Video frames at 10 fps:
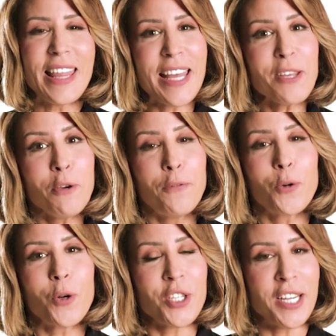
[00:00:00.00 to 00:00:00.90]
Thank you
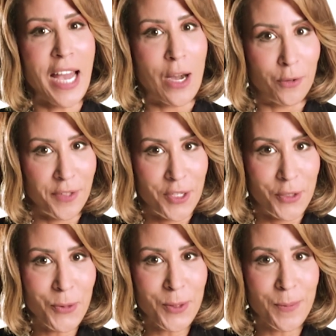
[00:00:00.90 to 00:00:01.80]
for watching our
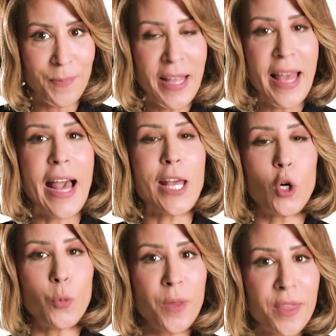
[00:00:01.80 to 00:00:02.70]
videos. I
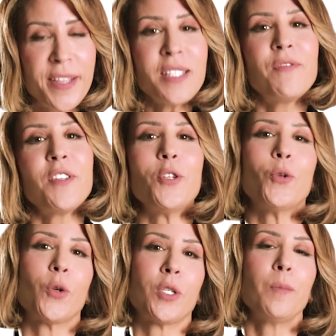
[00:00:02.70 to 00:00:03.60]
hope this video
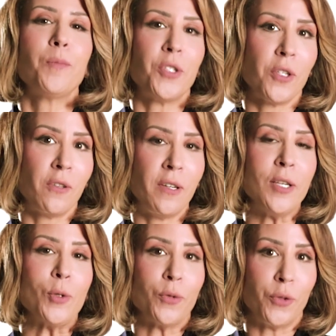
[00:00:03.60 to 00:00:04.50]
was particularly
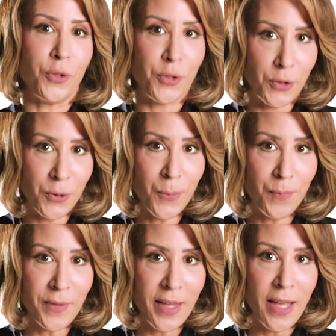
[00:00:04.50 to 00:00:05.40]
useful to you.
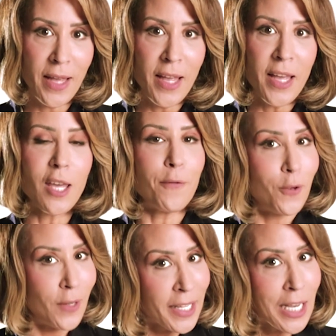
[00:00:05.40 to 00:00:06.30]
If
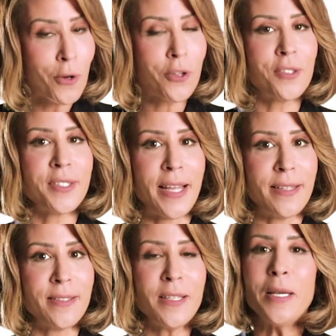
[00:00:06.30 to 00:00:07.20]
you like our
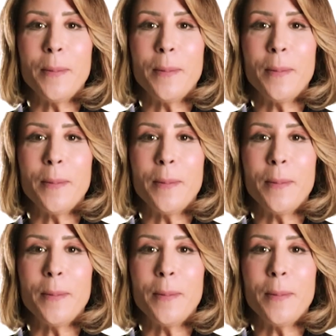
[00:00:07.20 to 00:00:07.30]
content,